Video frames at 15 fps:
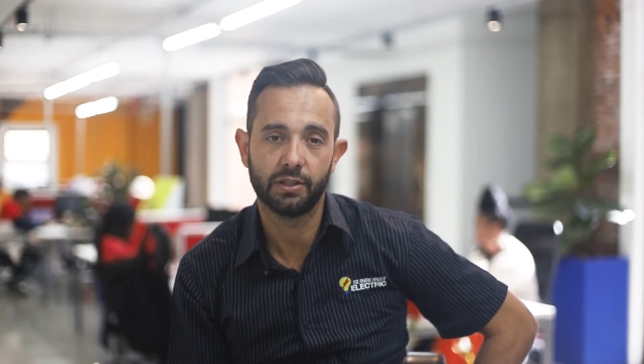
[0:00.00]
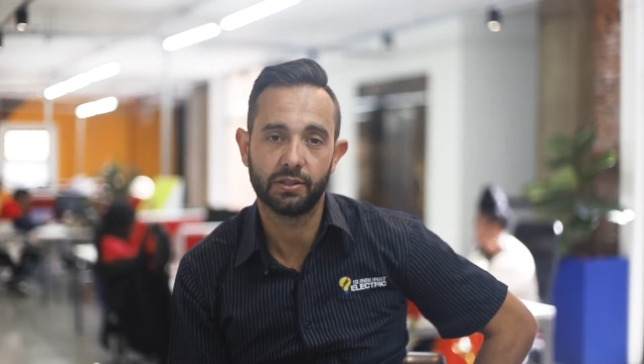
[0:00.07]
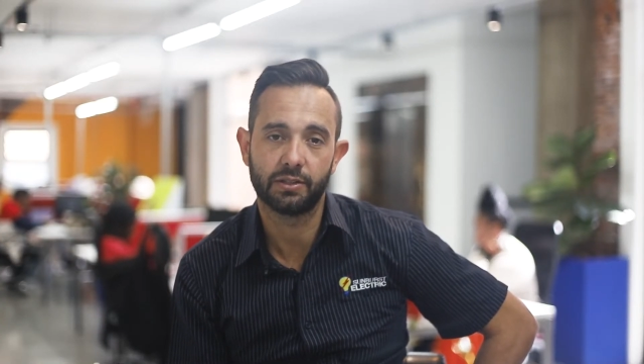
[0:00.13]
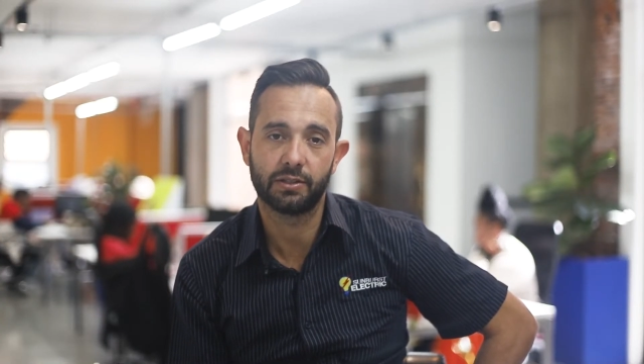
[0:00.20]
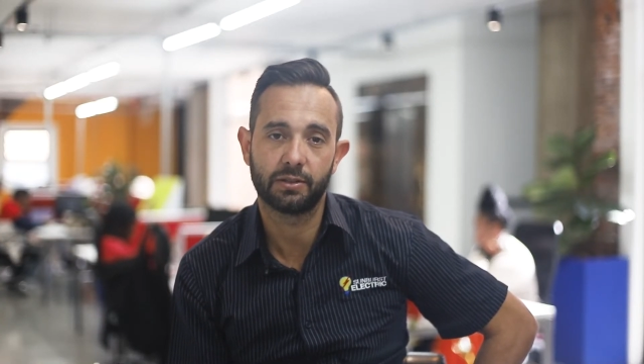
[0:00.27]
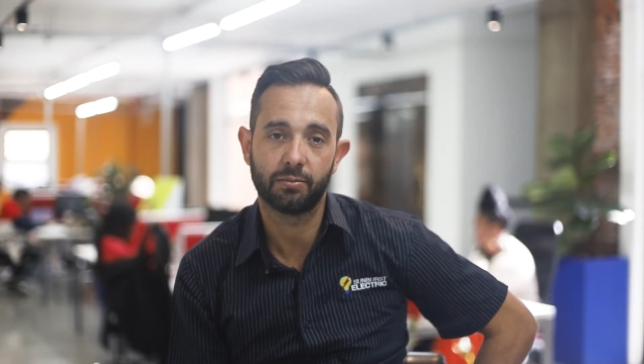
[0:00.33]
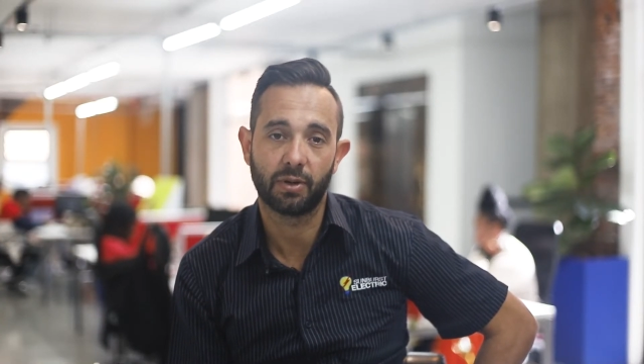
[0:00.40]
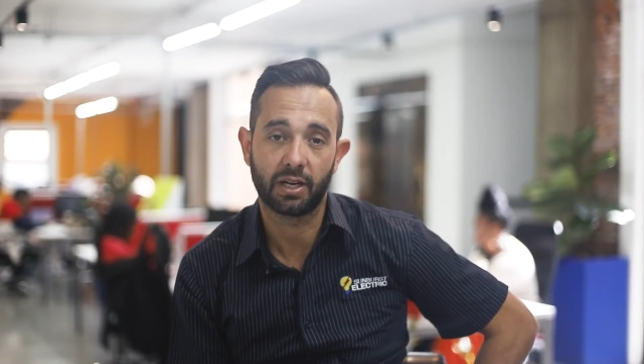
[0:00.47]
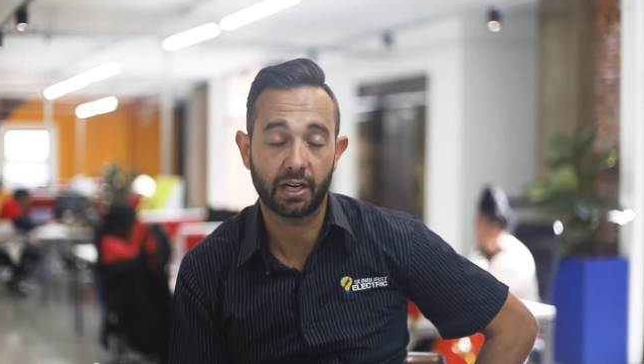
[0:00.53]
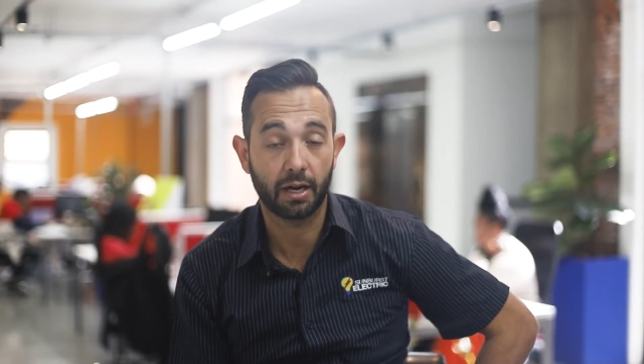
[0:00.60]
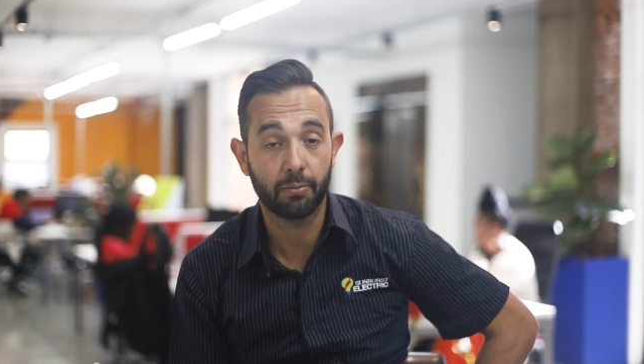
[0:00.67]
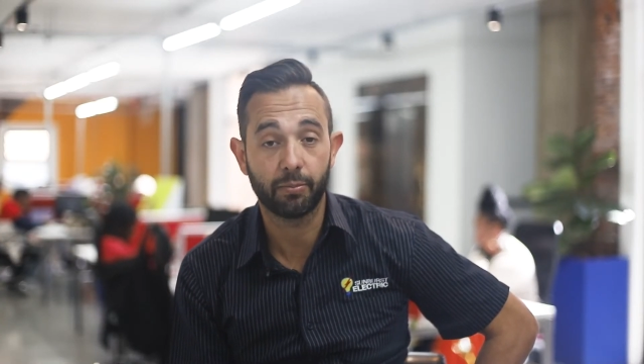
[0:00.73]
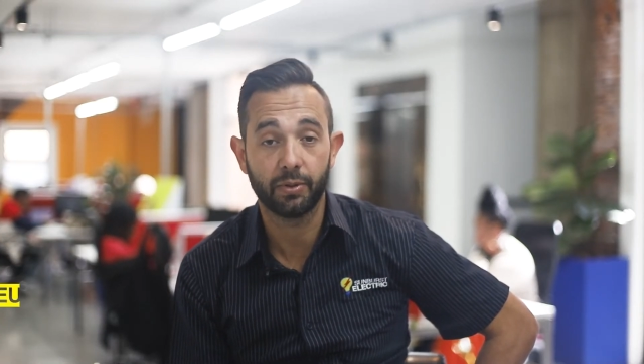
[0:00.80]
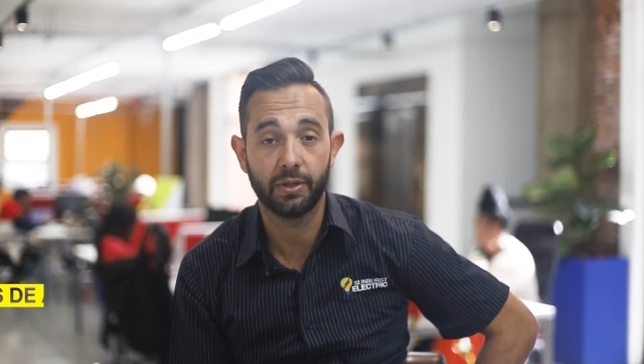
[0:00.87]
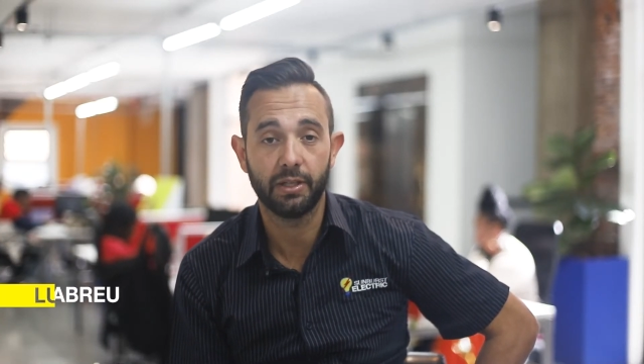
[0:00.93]
it's my
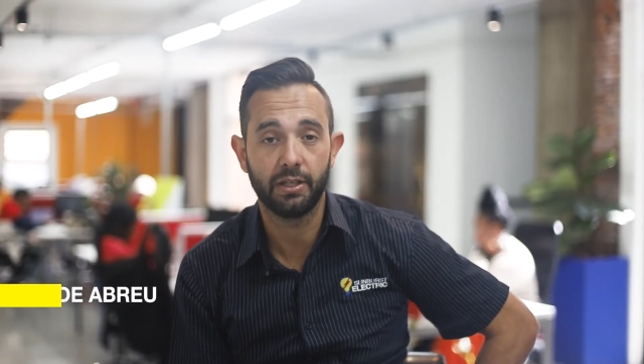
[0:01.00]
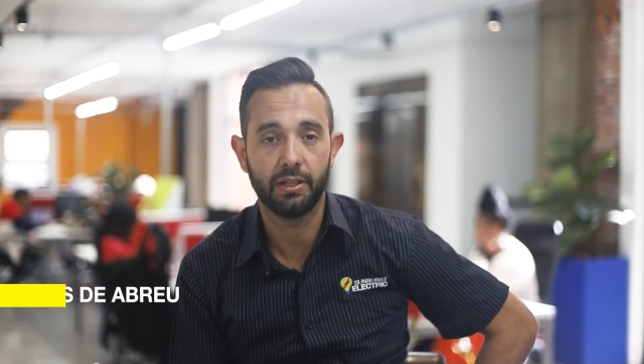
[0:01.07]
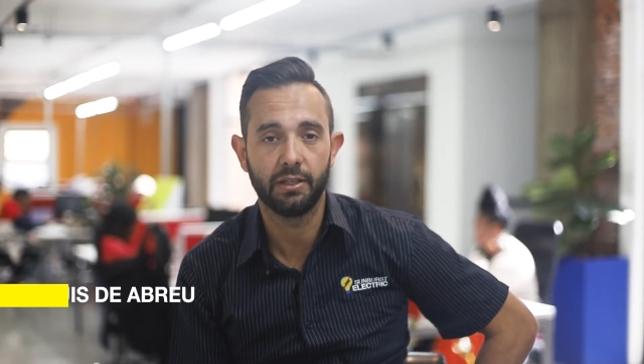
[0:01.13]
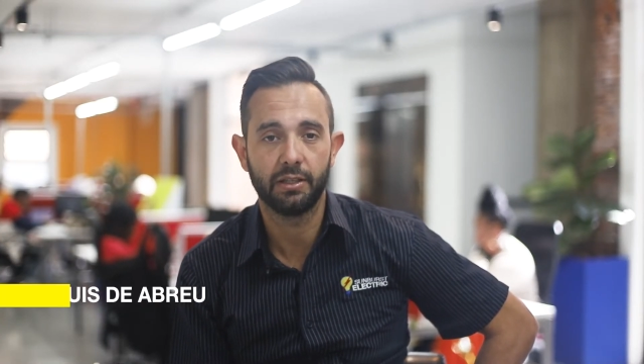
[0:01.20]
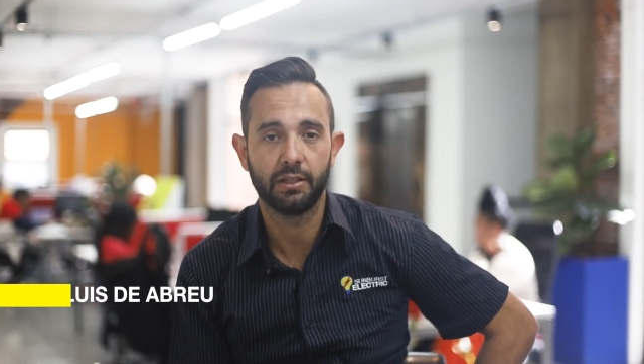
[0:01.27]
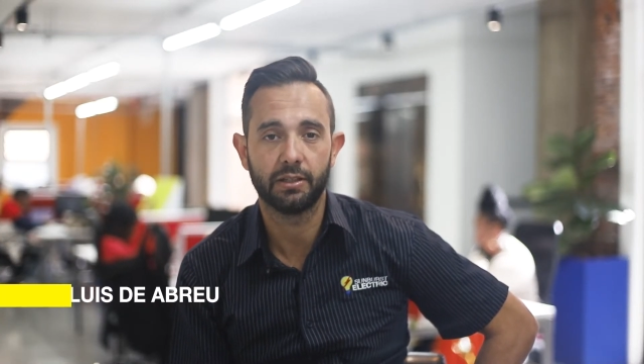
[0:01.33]
company,